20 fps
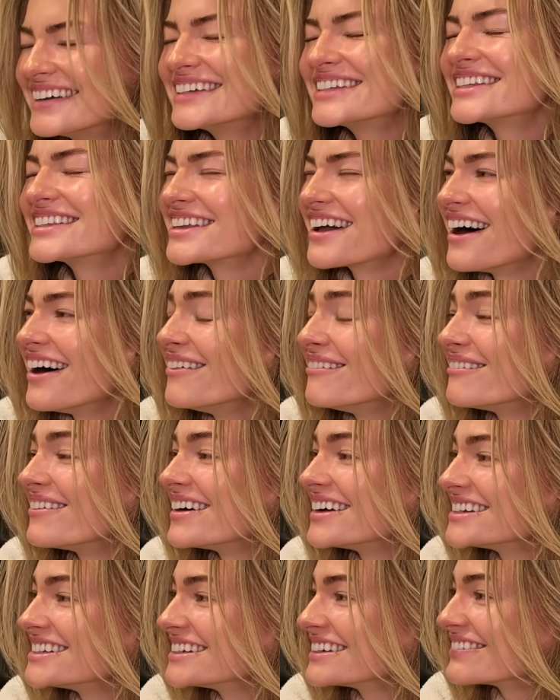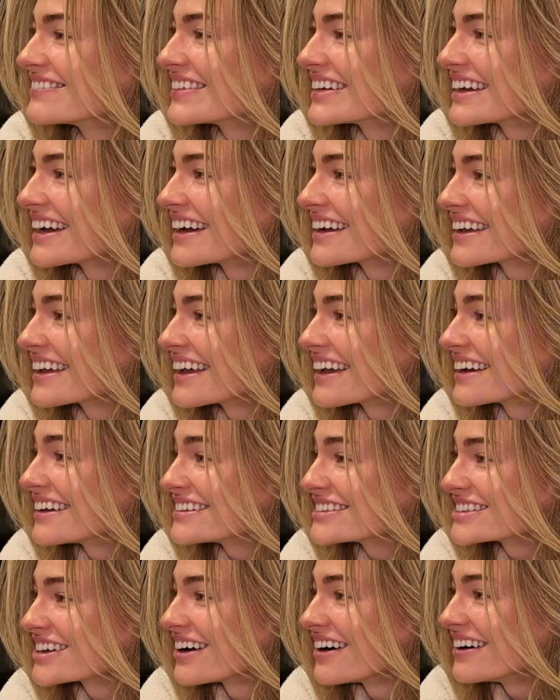Stop watching me. I
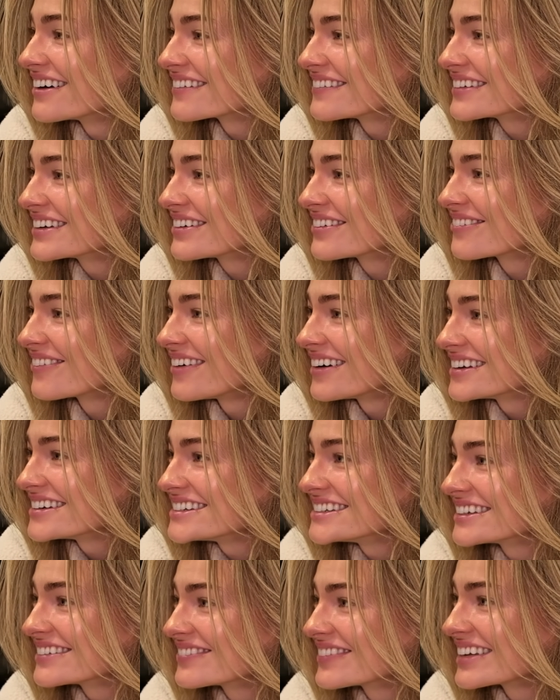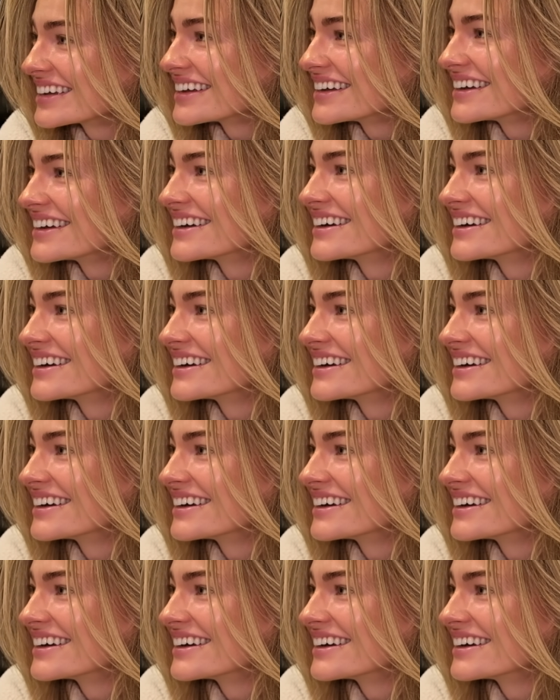can't talk when you're watching me.